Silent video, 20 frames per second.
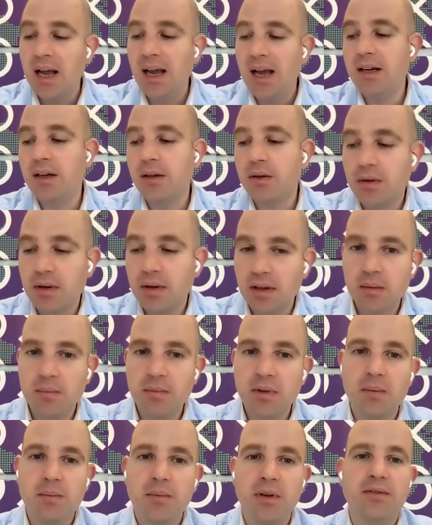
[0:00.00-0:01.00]

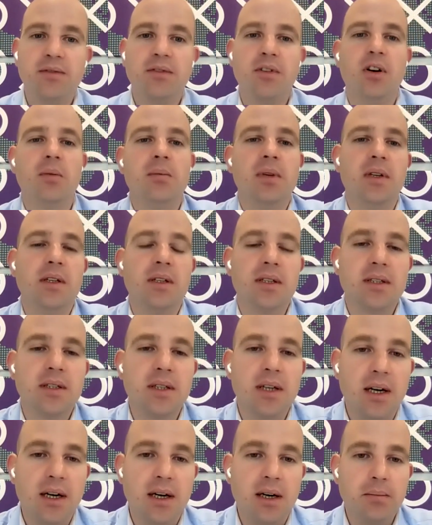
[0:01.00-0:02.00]
incredible performance
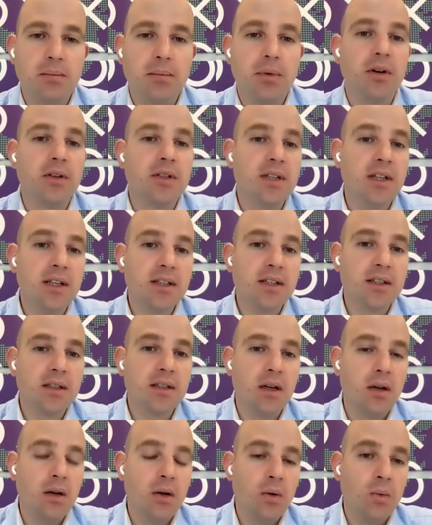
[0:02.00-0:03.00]
POSIX